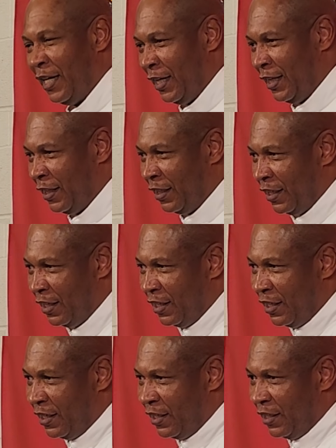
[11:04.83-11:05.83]
And
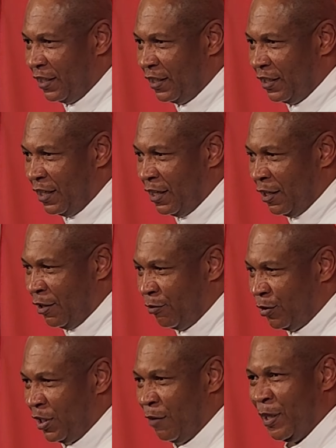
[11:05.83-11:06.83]

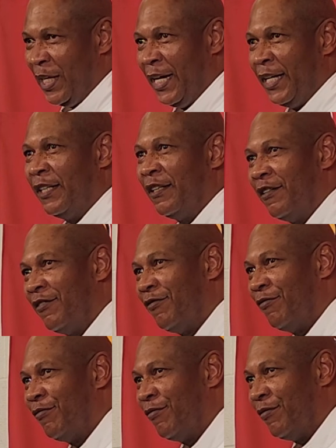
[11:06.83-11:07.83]
some of that,
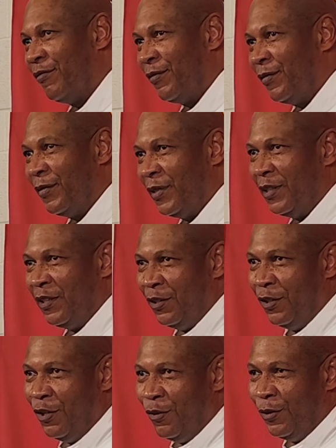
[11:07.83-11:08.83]
you
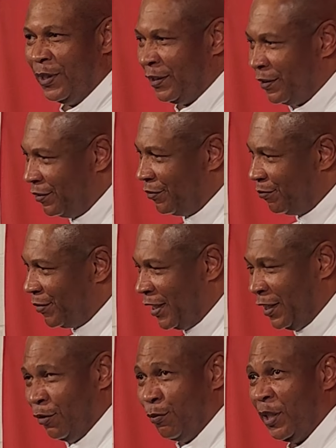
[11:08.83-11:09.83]
know, is
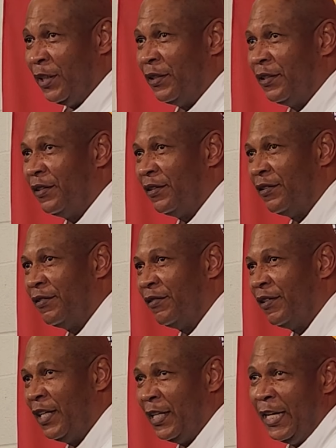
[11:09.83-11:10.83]
hit or miss,
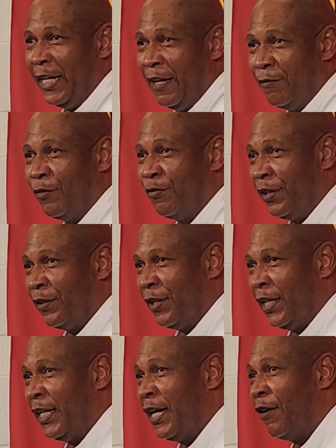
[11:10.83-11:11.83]
and they have to figure
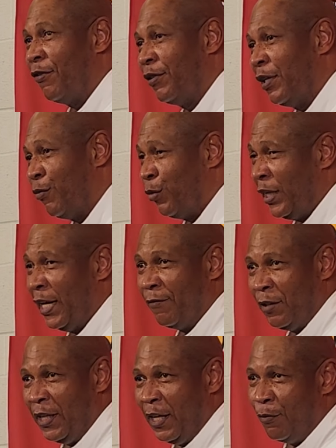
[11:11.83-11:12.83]
that out, and we have
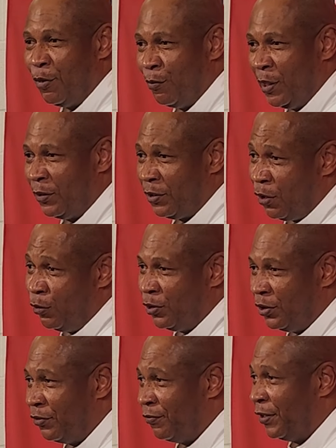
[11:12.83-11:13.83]
to help them as
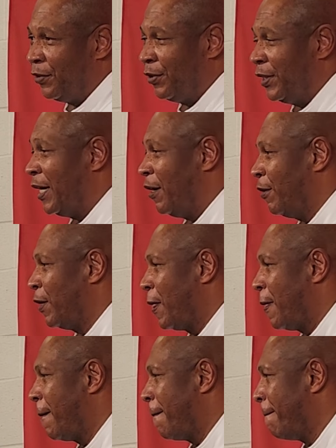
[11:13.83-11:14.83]
coaches figure it
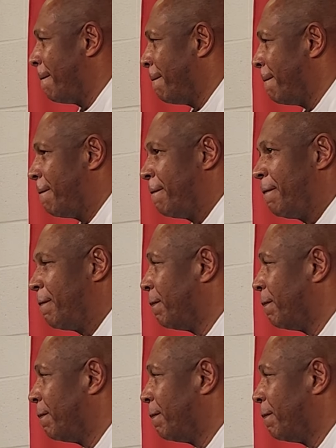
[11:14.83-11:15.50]
out.